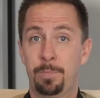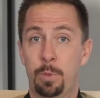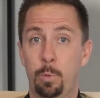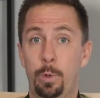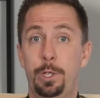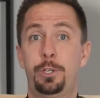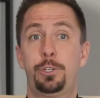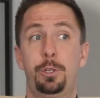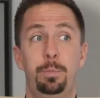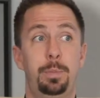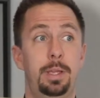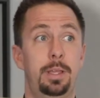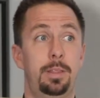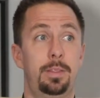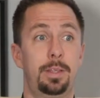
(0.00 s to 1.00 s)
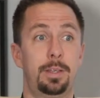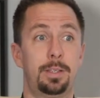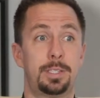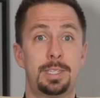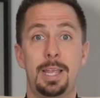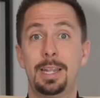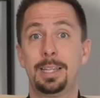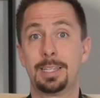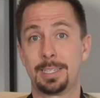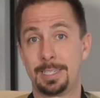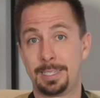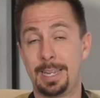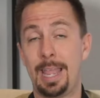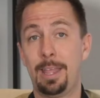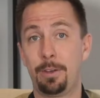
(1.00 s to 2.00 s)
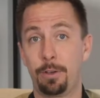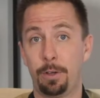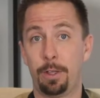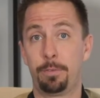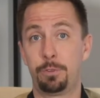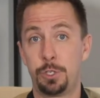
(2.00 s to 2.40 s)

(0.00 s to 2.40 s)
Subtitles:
We should be setting the standard of